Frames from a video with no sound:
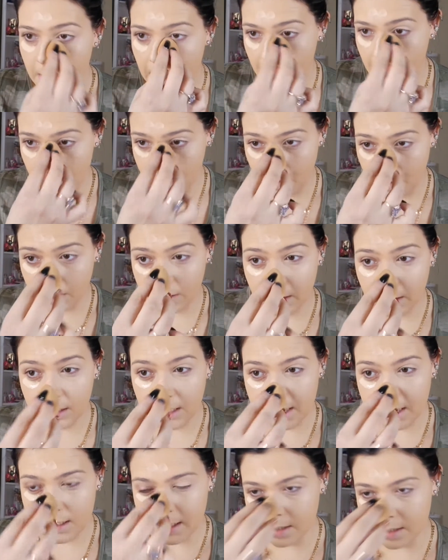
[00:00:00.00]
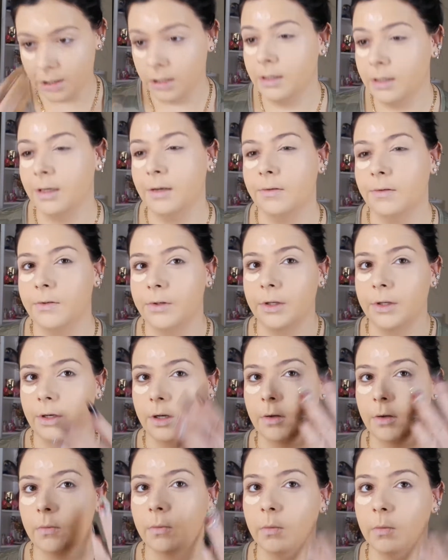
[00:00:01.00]
On the lids, I just use, you
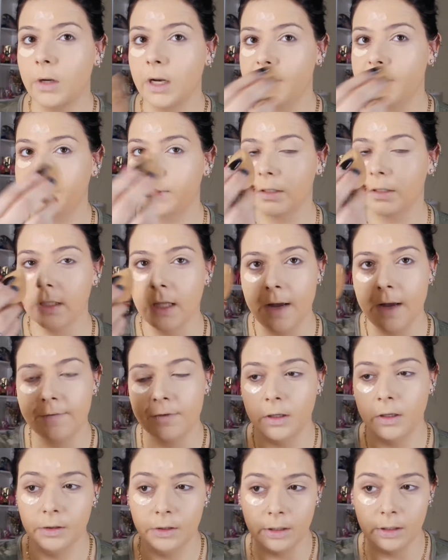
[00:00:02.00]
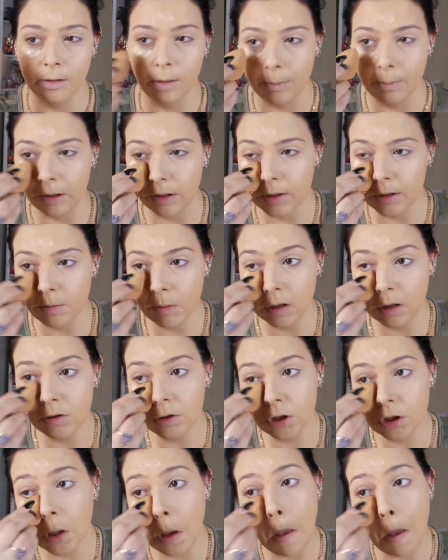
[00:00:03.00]
know, whatever is left on the beauty
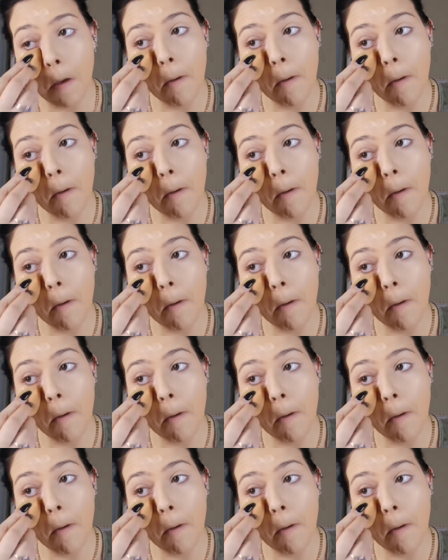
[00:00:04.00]
sponge.